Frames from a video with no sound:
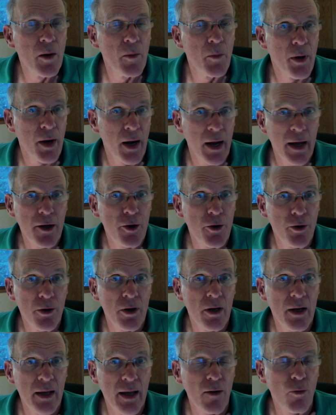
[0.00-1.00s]
But I
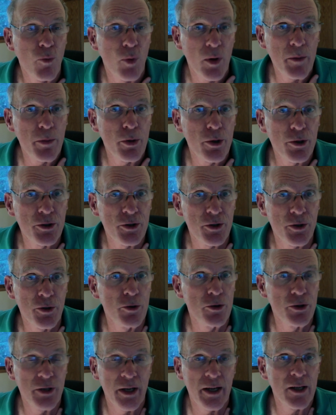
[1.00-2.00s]
currently have one person
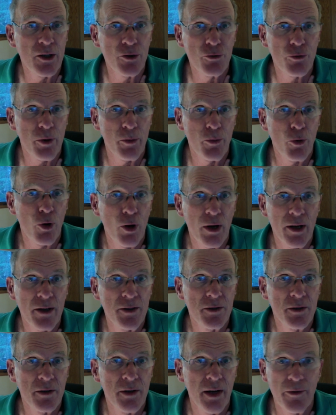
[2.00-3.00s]
who's getting
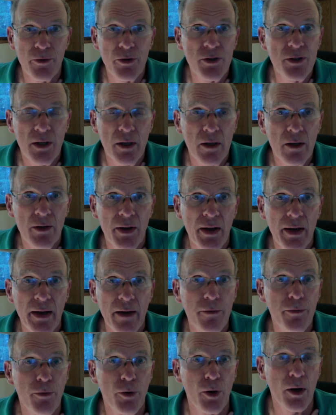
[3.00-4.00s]
cerebrolysin every single day
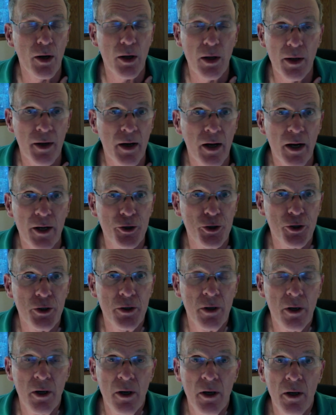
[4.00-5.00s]
for a concussion.
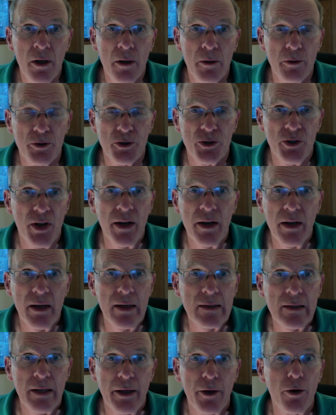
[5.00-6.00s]
It was 10
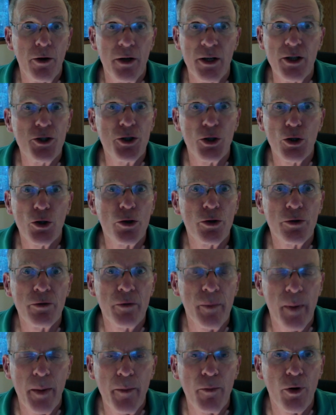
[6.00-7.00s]
days later, and he still couldn't
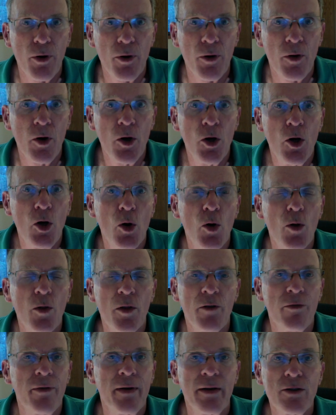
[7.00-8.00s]
remember the
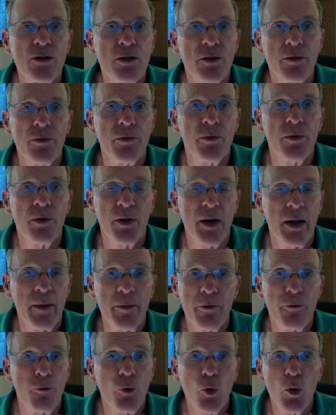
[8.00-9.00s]
events of the day
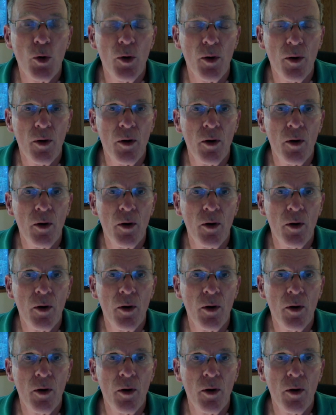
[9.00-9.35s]
before.